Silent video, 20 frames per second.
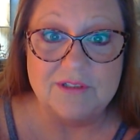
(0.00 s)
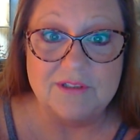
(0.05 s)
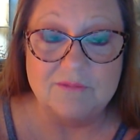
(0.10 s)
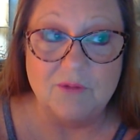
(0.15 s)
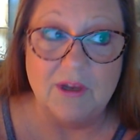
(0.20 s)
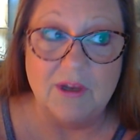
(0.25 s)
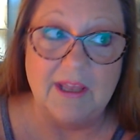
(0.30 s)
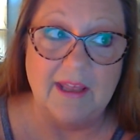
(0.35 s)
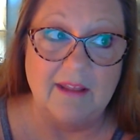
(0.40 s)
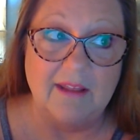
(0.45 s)

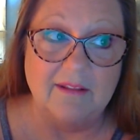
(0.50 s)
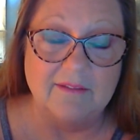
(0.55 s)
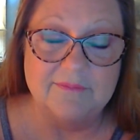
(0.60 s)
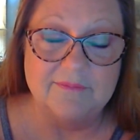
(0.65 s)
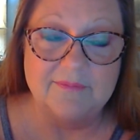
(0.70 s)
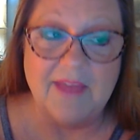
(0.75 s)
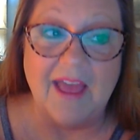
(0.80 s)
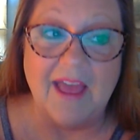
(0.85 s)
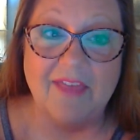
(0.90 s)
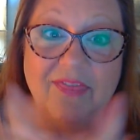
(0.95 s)
Well,
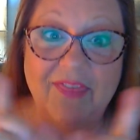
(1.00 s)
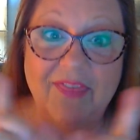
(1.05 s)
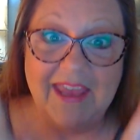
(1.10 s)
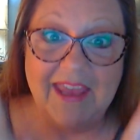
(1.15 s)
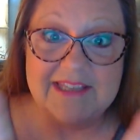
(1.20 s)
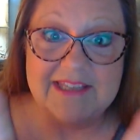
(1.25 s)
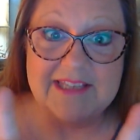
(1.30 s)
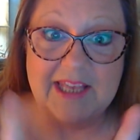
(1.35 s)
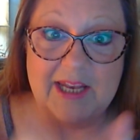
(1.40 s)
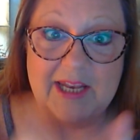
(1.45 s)
I
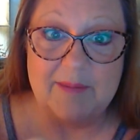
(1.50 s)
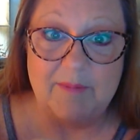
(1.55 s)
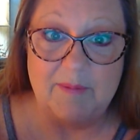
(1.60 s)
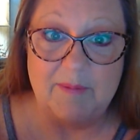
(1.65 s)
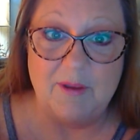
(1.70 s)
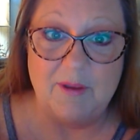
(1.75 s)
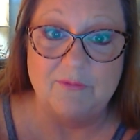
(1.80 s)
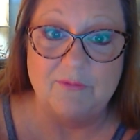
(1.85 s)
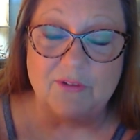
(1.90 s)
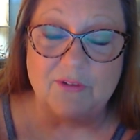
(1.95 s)
think it's going to be
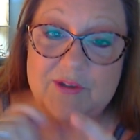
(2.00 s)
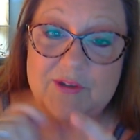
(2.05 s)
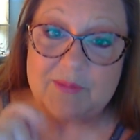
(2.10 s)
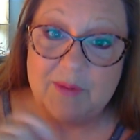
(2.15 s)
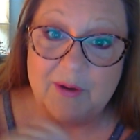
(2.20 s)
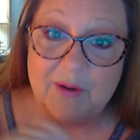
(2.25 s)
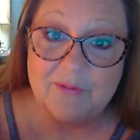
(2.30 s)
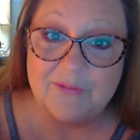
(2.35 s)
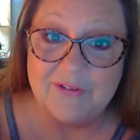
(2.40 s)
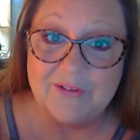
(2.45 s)
beautiful. It's
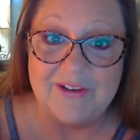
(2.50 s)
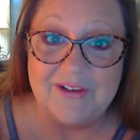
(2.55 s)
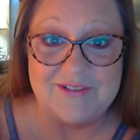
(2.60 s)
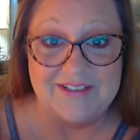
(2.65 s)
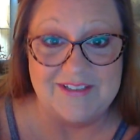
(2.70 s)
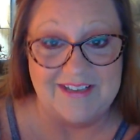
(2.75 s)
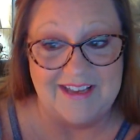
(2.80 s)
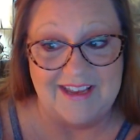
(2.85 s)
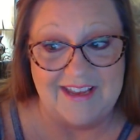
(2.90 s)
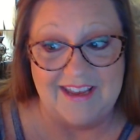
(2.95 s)
beautiful here
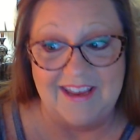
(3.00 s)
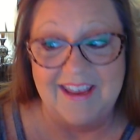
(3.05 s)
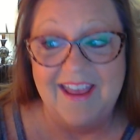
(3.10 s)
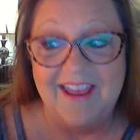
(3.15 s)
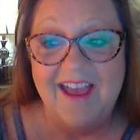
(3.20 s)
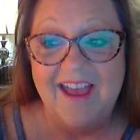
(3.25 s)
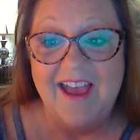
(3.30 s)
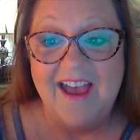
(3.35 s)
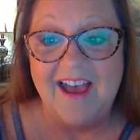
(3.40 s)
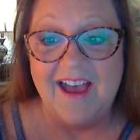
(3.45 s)
today.
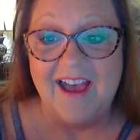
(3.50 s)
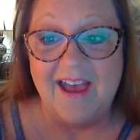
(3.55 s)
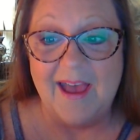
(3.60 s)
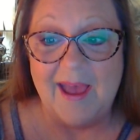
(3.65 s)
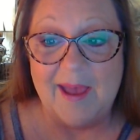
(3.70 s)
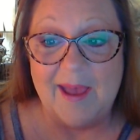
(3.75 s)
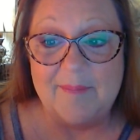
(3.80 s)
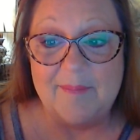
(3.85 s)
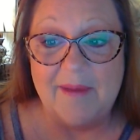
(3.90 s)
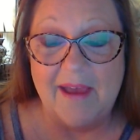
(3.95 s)

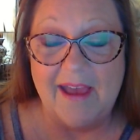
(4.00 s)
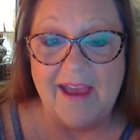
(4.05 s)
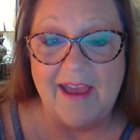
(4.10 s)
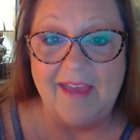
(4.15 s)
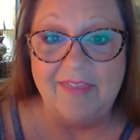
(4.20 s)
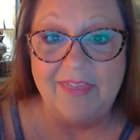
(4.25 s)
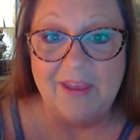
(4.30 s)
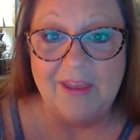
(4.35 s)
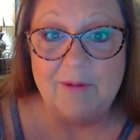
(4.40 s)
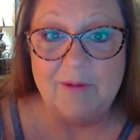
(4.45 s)

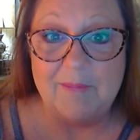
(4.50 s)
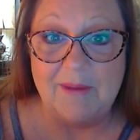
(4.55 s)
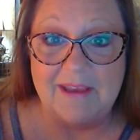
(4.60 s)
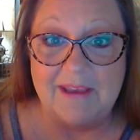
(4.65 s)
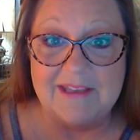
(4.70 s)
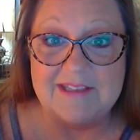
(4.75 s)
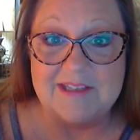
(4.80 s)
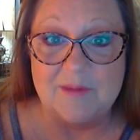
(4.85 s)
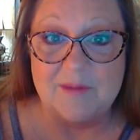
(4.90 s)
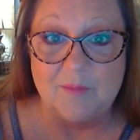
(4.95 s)
I think we might
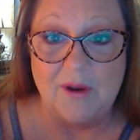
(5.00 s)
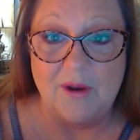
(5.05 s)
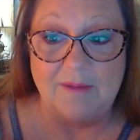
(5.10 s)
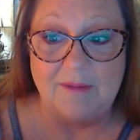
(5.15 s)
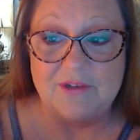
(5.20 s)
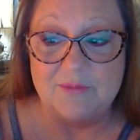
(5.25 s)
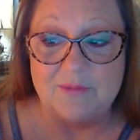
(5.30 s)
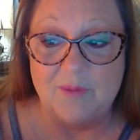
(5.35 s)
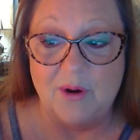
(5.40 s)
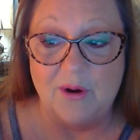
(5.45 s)
get some
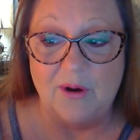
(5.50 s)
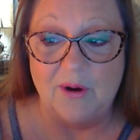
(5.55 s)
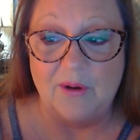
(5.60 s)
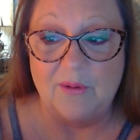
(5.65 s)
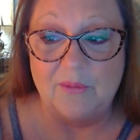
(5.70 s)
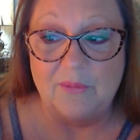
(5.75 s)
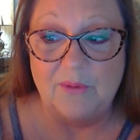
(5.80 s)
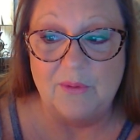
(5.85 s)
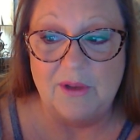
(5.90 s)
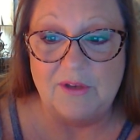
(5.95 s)
rain
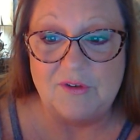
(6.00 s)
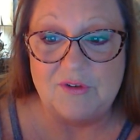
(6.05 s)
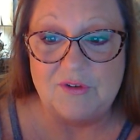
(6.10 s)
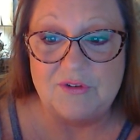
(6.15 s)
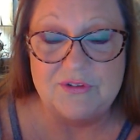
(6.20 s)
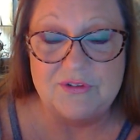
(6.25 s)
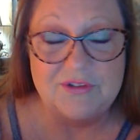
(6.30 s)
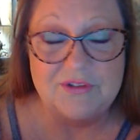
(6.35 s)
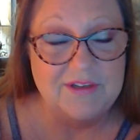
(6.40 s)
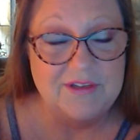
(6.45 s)
tomorrow,
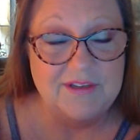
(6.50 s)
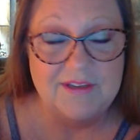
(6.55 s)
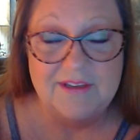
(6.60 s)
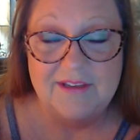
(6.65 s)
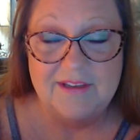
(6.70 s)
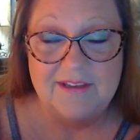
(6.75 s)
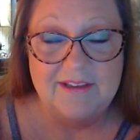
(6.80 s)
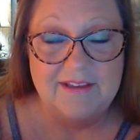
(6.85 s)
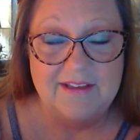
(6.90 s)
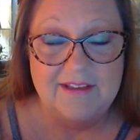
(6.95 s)
which,
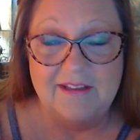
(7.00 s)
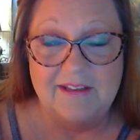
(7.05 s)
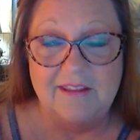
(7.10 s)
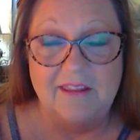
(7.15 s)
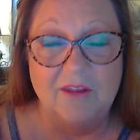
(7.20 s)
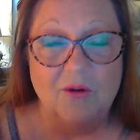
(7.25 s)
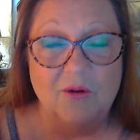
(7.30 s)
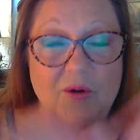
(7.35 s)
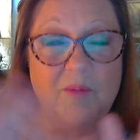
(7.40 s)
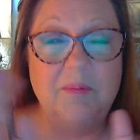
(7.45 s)

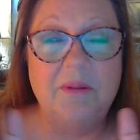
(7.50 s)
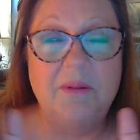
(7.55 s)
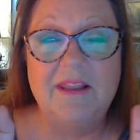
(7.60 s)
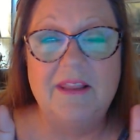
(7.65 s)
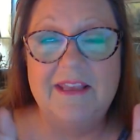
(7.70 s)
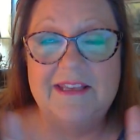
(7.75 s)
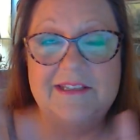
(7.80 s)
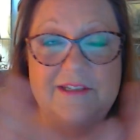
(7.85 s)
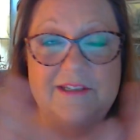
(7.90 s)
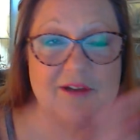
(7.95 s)
Lord,
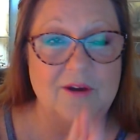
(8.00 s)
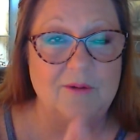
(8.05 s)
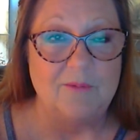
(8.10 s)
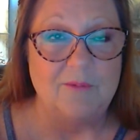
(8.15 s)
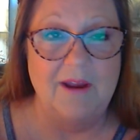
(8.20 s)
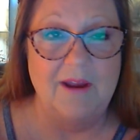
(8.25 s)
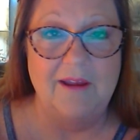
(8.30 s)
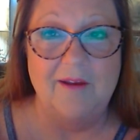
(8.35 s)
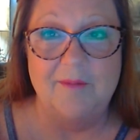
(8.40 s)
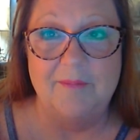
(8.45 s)
please don't
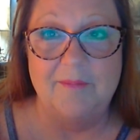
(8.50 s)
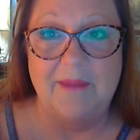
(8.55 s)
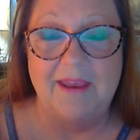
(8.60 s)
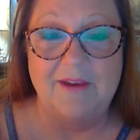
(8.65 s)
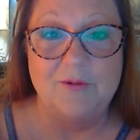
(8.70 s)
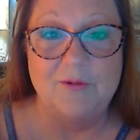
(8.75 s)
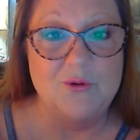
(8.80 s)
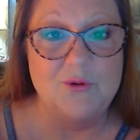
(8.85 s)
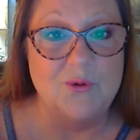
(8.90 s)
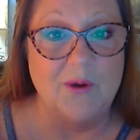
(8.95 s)
rain on
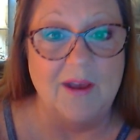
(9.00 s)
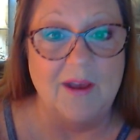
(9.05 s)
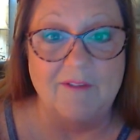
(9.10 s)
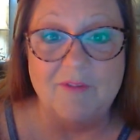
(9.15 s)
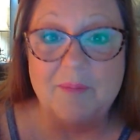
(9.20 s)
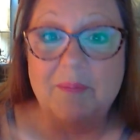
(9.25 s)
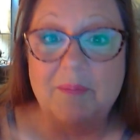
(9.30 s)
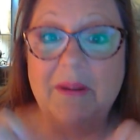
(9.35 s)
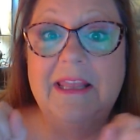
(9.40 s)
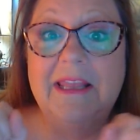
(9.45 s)
May
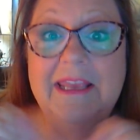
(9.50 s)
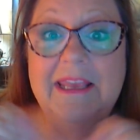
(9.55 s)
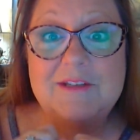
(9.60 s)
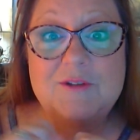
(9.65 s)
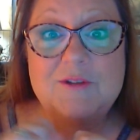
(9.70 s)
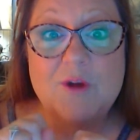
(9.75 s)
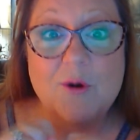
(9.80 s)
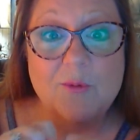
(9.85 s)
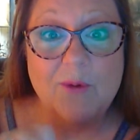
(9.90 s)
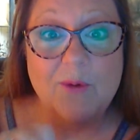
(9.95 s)
12th.
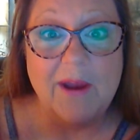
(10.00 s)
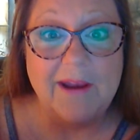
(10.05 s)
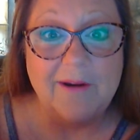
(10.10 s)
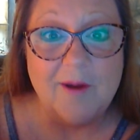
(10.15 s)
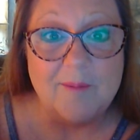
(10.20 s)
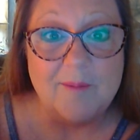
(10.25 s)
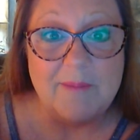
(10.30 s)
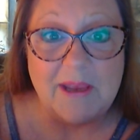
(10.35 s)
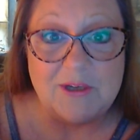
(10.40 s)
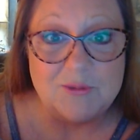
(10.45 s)
Please no rain
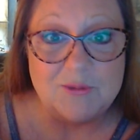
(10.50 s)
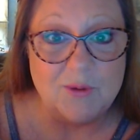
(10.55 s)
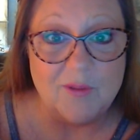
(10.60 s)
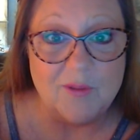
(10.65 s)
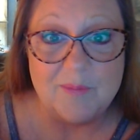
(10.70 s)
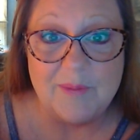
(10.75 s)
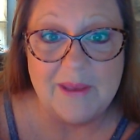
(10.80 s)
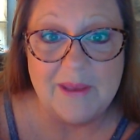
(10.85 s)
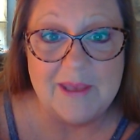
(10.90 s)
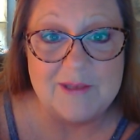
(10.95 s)
on May
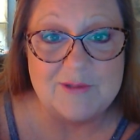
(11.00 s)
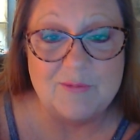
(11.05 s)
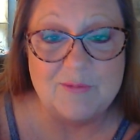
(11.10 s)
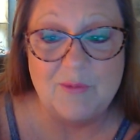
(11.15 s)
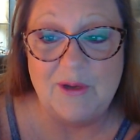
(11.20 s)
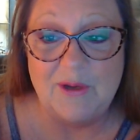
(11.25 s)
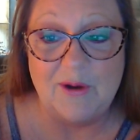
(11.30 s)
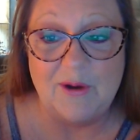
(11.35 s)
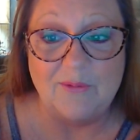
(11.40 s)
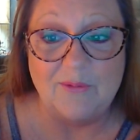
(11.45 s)
12th, because
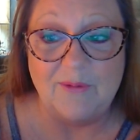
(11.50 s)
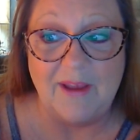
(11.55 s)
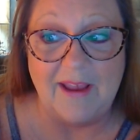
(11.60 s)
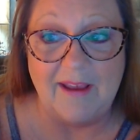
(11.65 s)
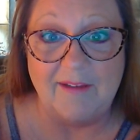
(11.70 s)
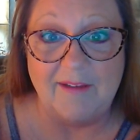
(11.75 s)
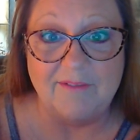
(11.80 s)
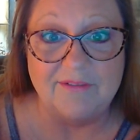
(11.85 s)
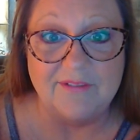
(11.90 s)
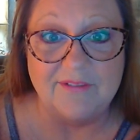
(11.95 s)
we don't
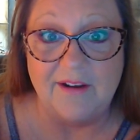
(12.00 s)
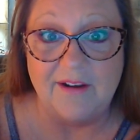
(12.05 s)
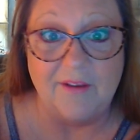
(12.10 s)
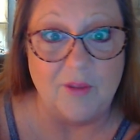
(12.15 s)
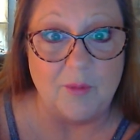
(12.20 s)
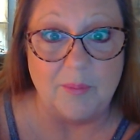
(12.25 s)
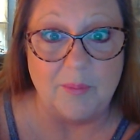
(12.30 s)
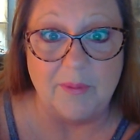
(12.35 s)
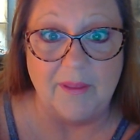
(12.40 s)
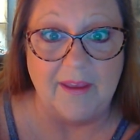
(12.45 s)
have
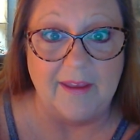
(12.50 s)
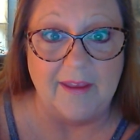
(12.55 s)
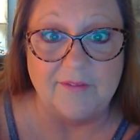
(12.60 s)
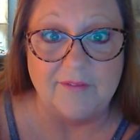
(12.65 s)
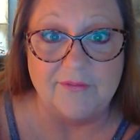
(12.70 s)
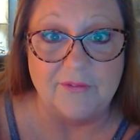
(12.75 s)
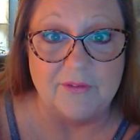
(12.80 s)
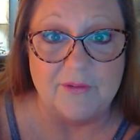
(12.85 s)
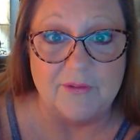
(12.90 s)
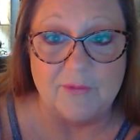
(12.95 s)
another plan
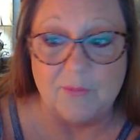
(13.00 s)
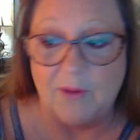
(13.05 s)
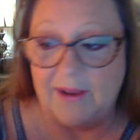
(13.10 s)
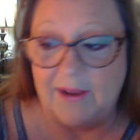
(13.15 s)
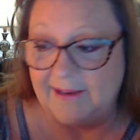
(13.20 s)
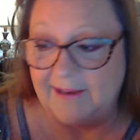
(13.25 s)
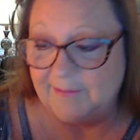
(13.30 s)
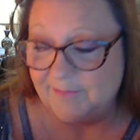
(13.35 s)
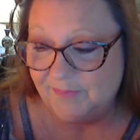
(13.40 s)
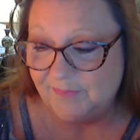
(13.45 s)
for this
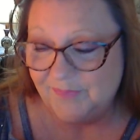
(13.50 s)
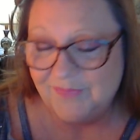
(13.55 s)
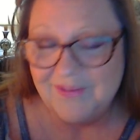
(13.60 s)
wedding.